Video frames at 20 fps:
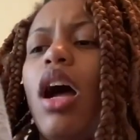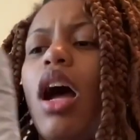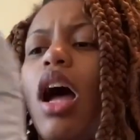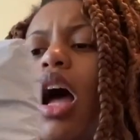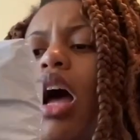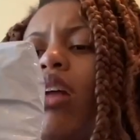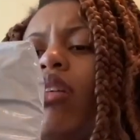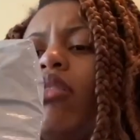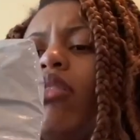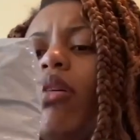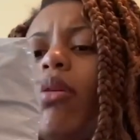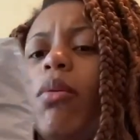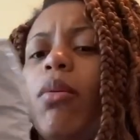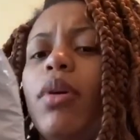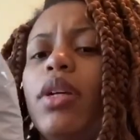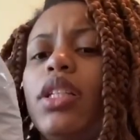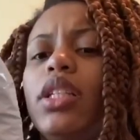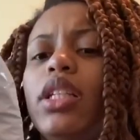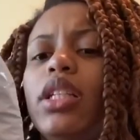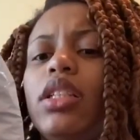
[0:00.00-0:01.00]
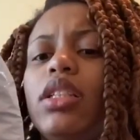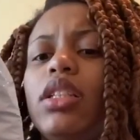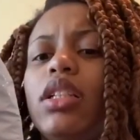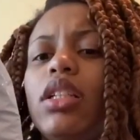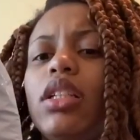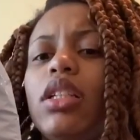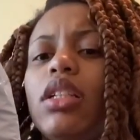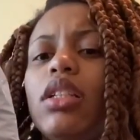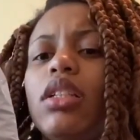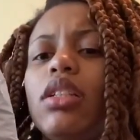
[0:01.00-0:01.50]
I don't know what this
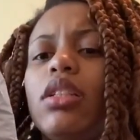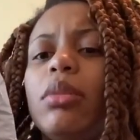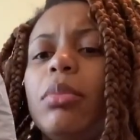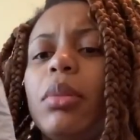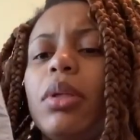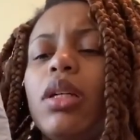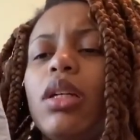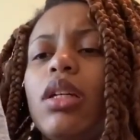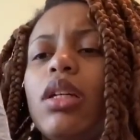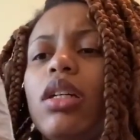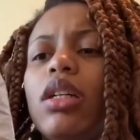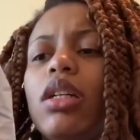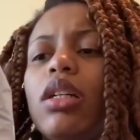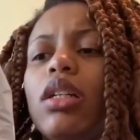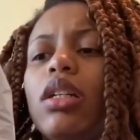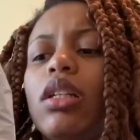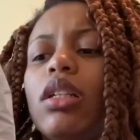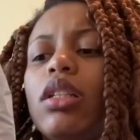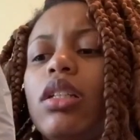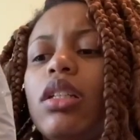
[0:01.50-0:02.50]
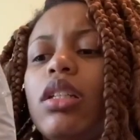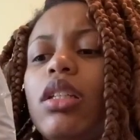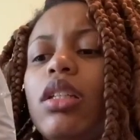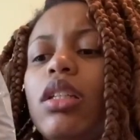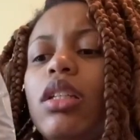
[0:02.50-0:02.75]
is, because